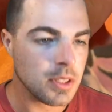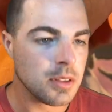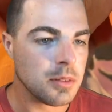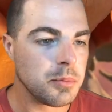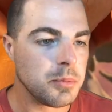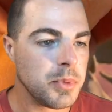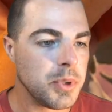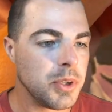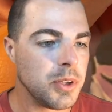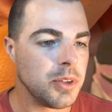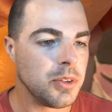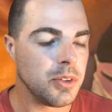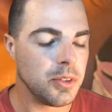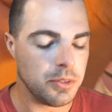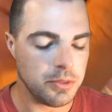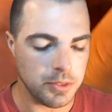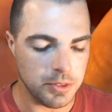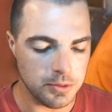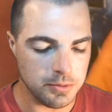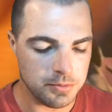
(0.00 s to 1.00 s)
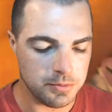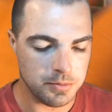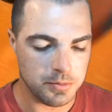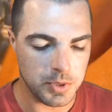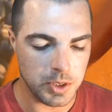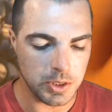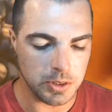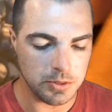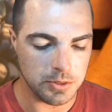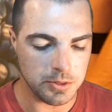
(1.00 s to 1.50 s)
Beautiful,
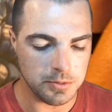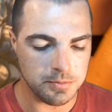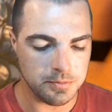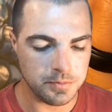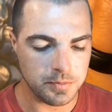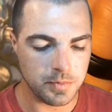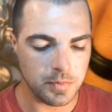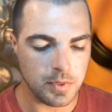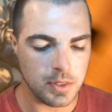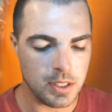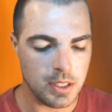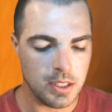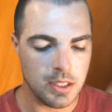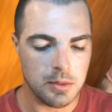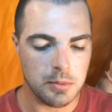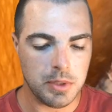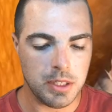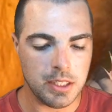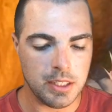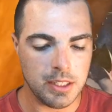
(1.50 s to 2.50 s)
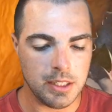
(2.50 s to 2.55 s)
beautiful. Probably,